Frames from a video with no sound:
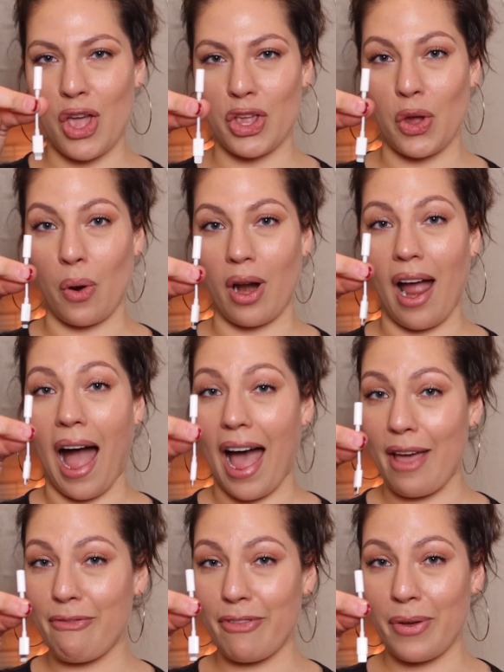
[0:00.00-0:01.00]
your
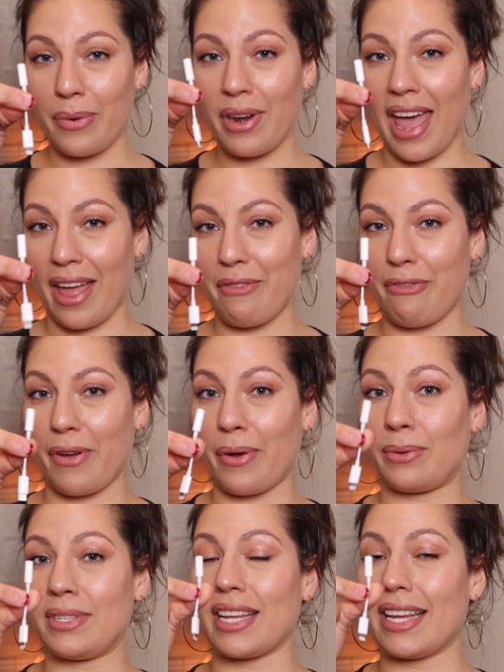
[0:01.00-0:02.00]
iPhone
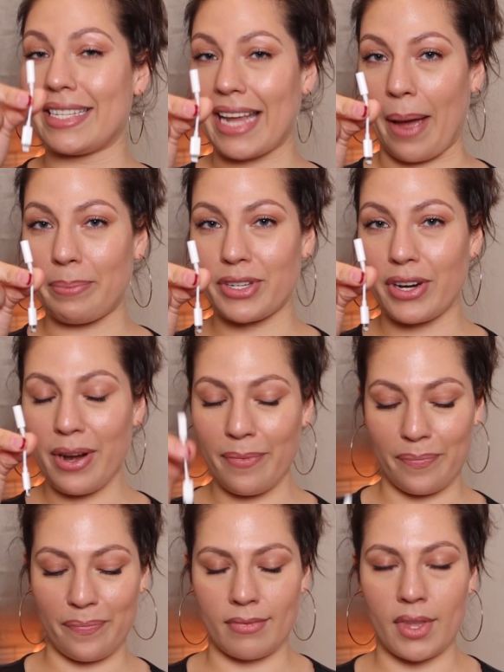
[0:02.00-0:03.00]
headphones adapter,
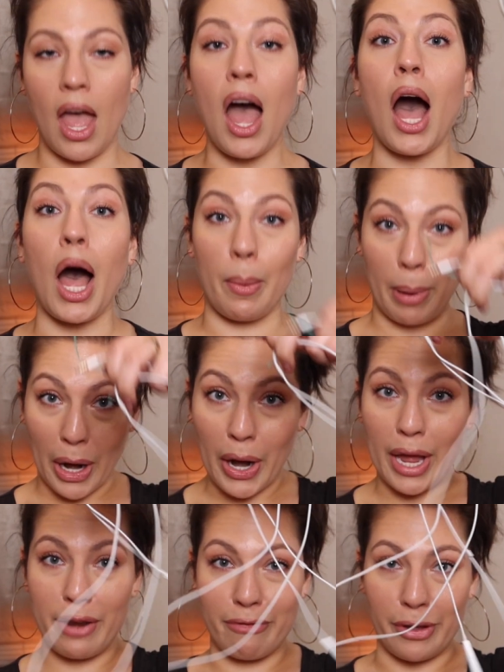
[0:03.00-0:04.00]
a pair
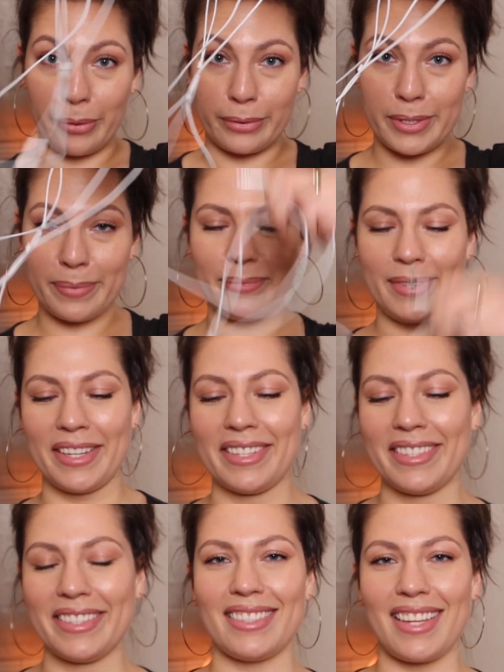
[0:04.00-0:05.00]
of headphones,
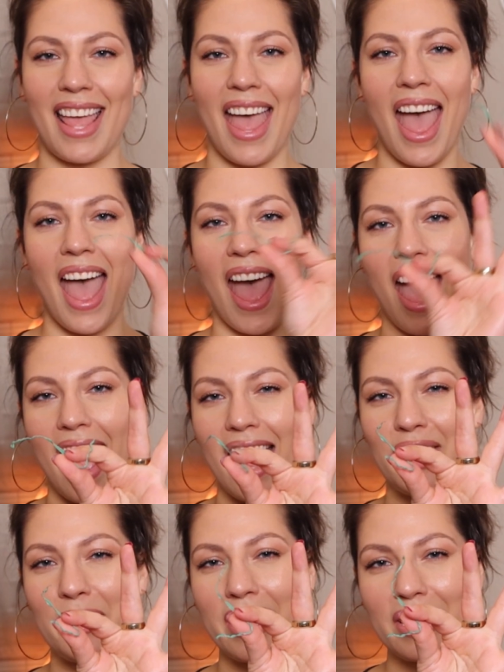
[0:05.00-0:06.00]

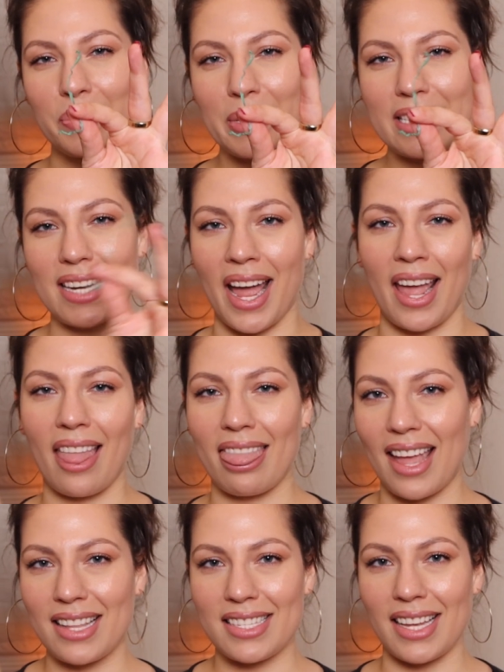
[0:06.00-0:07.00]
and you need a twist tie.
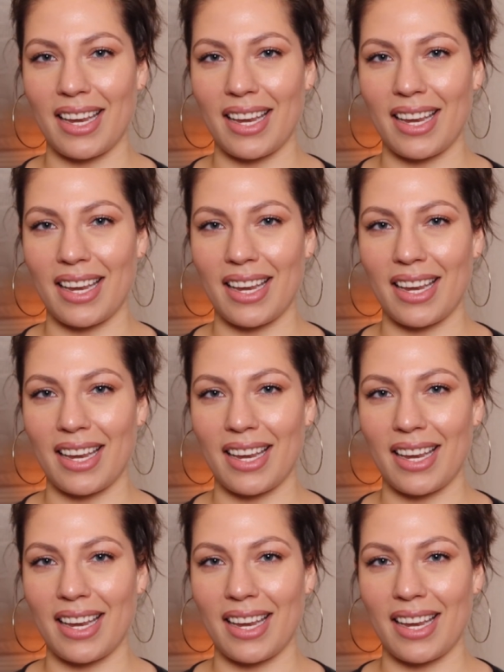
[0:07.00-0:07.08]
That's